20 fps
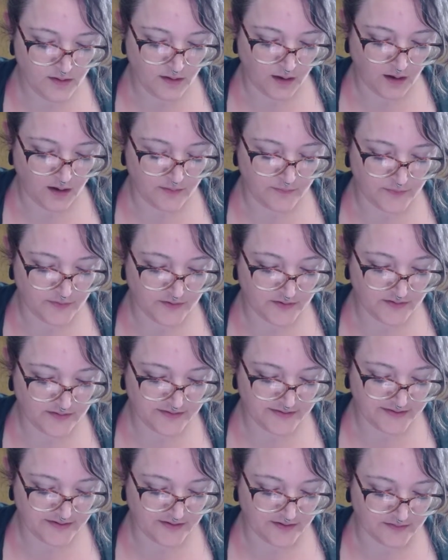I'm not
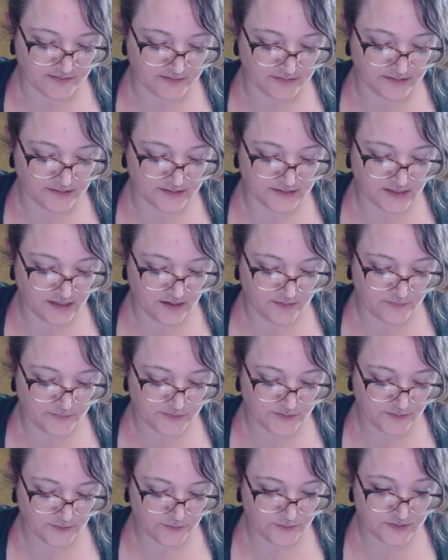clicking on these. I'm
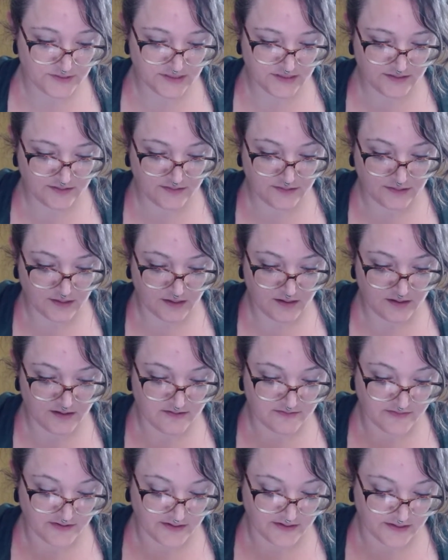so sick and tired
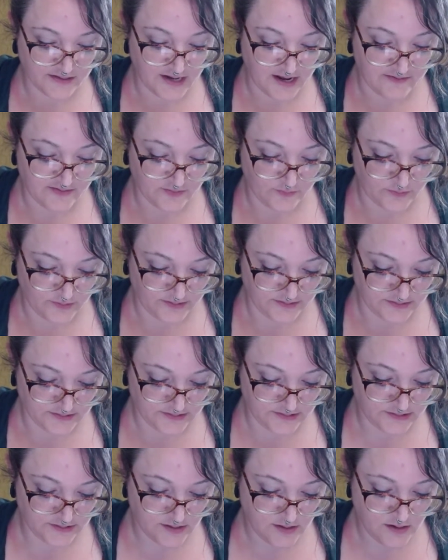of fucking having
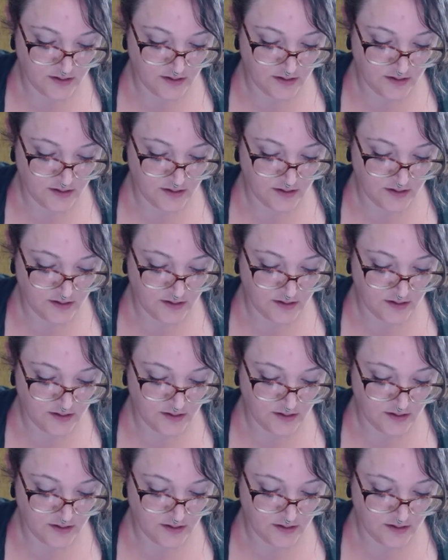reels.